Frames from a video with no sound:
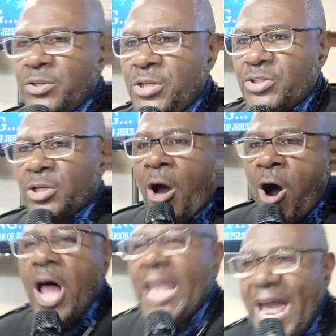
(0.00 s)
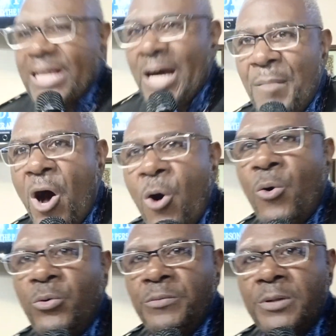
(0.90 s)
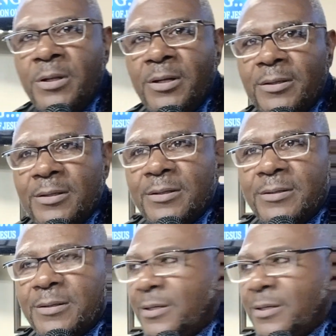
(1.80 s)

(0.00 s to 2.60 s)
did, your, did your all right come on? Yeah, yeah,